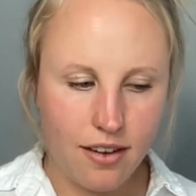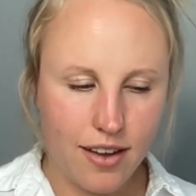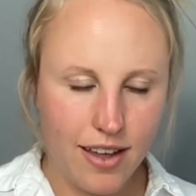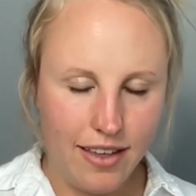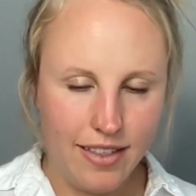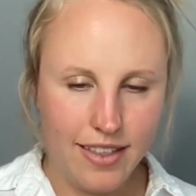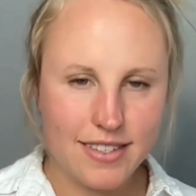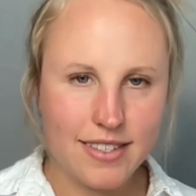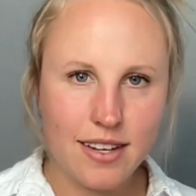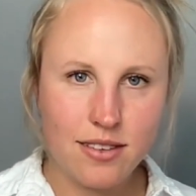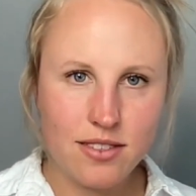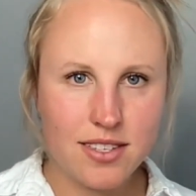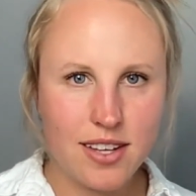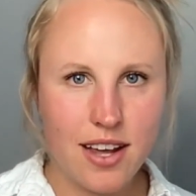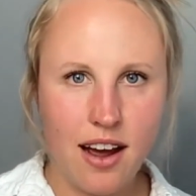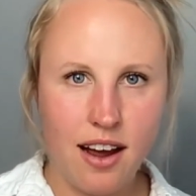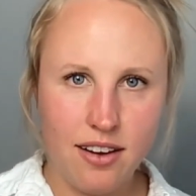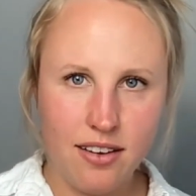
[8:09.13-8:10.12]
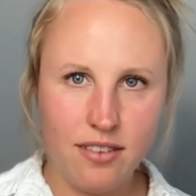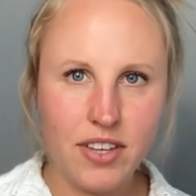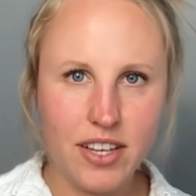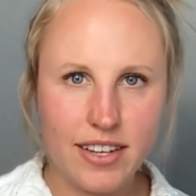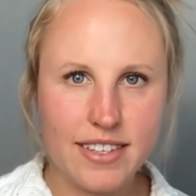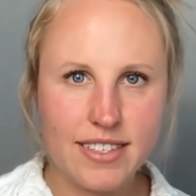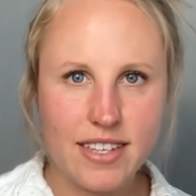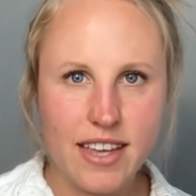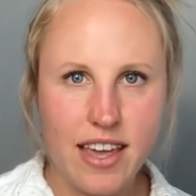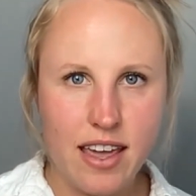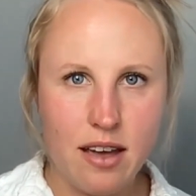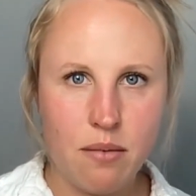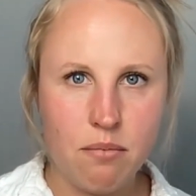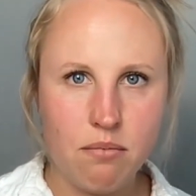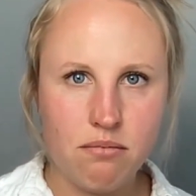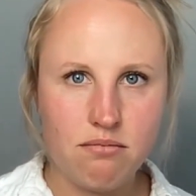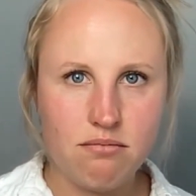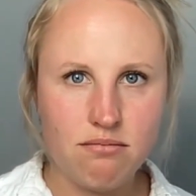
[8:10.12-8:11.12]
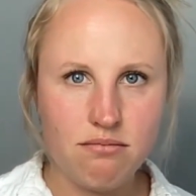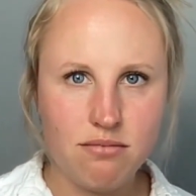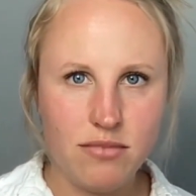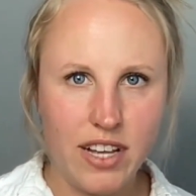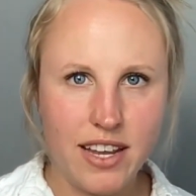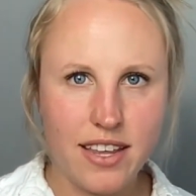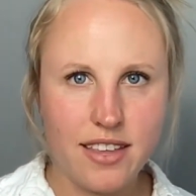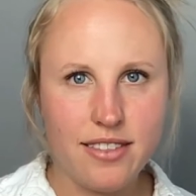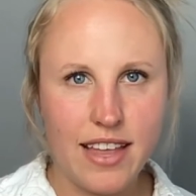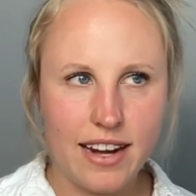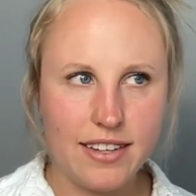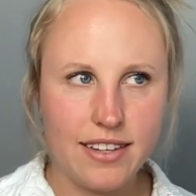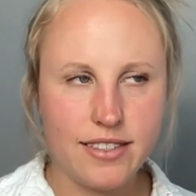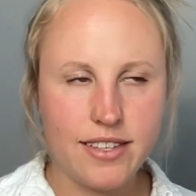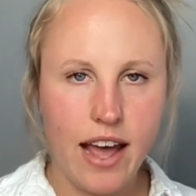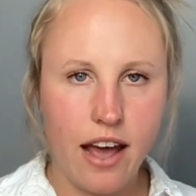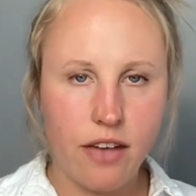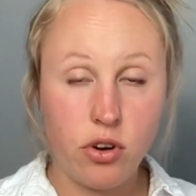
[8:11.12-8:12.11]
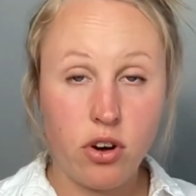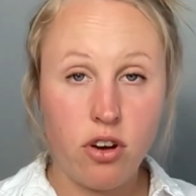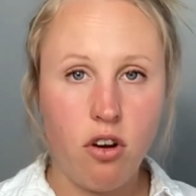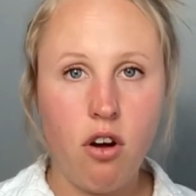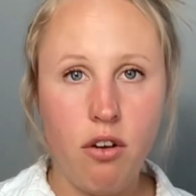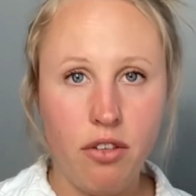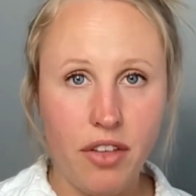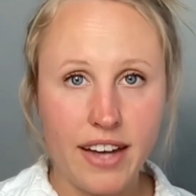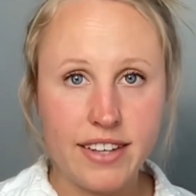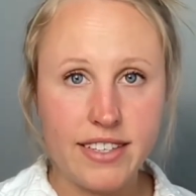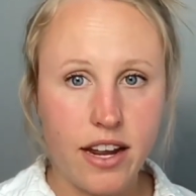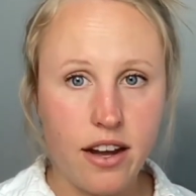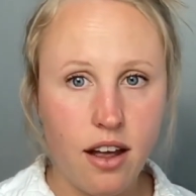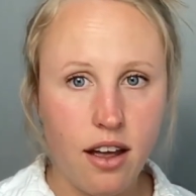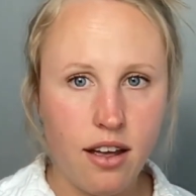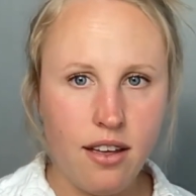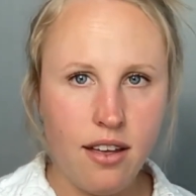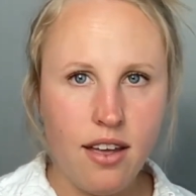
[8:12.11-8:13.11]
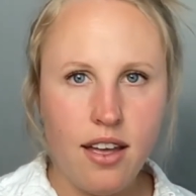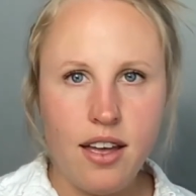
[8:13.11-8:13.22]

okay, this sounds kind of like a scam, that is gathering all that data.